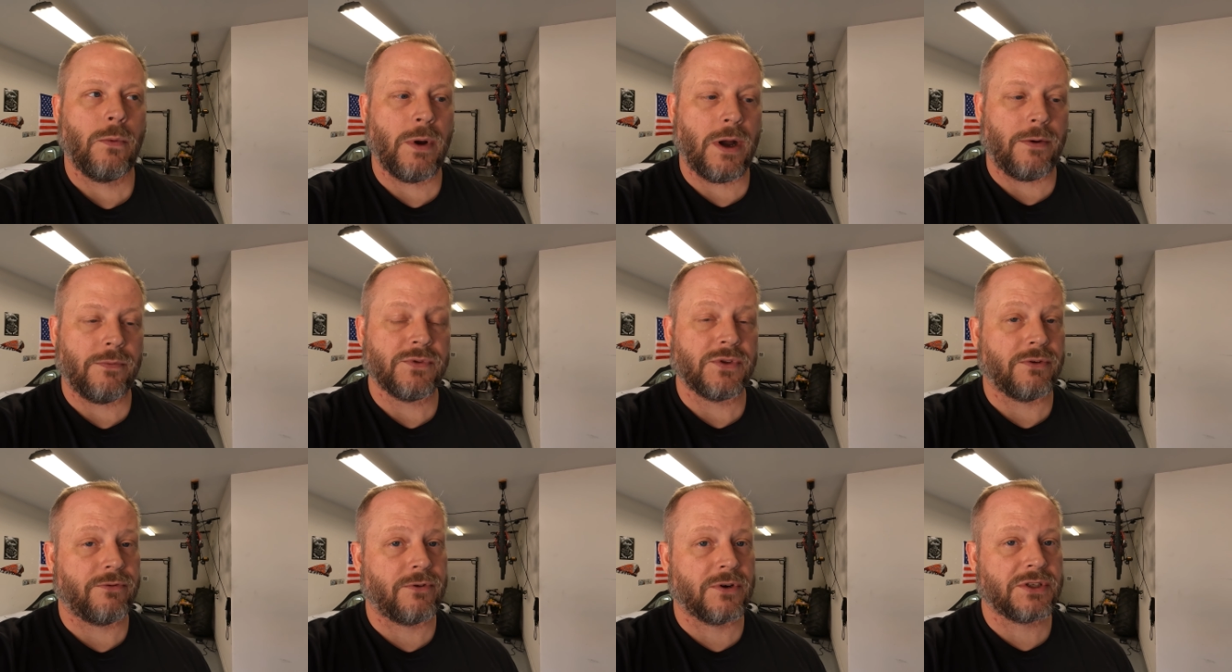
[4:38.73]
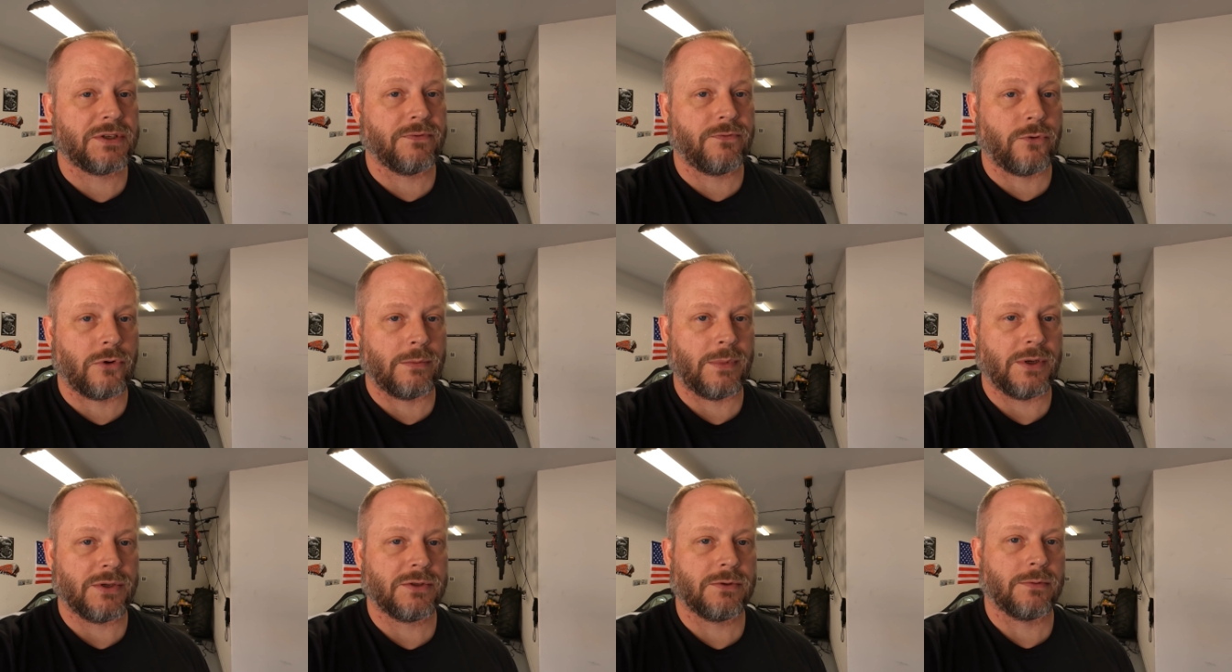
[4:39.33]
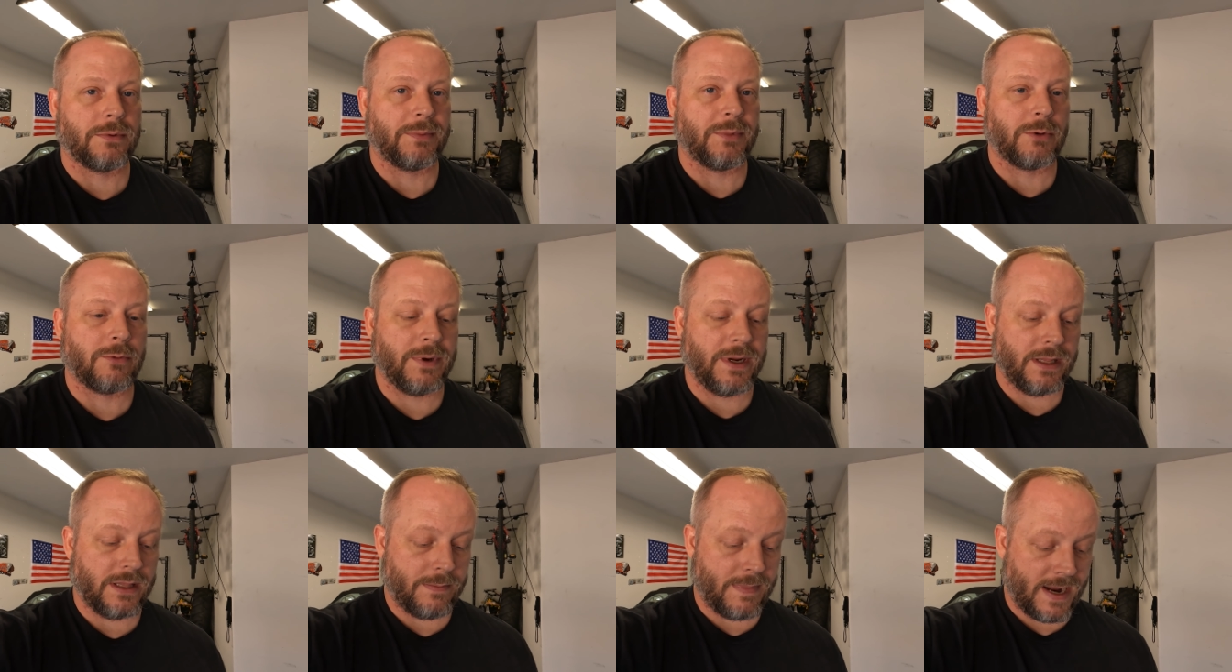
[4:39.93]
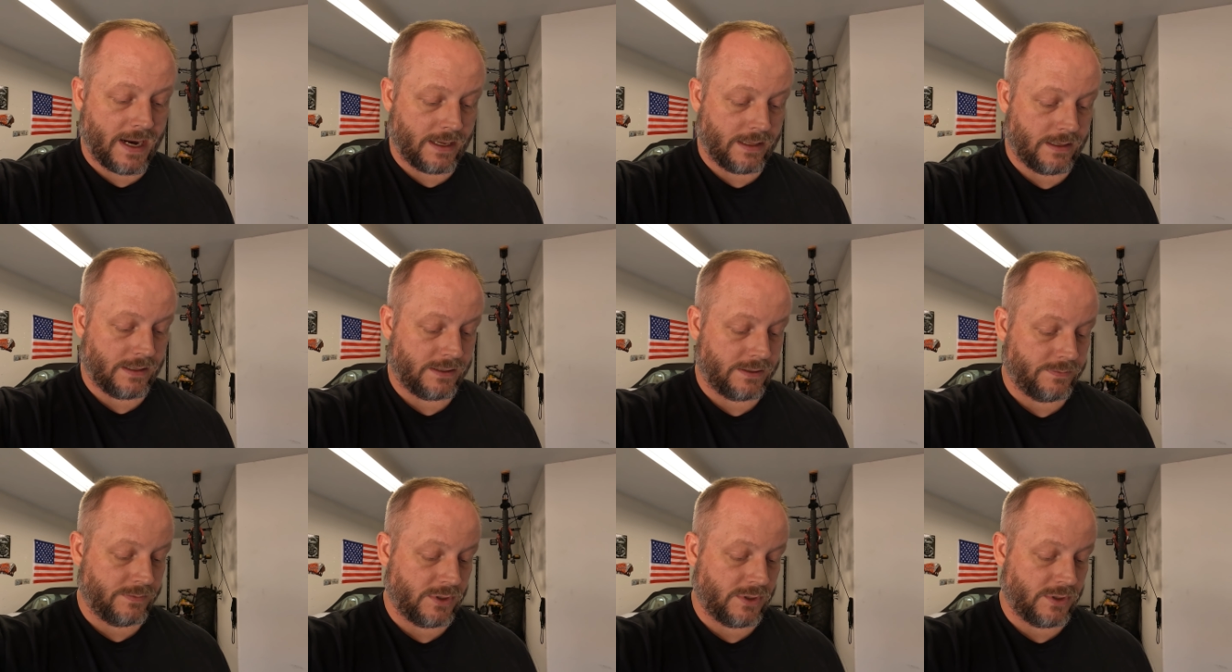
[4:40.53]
Well, so first and foremost, I'm gonna read the back of this.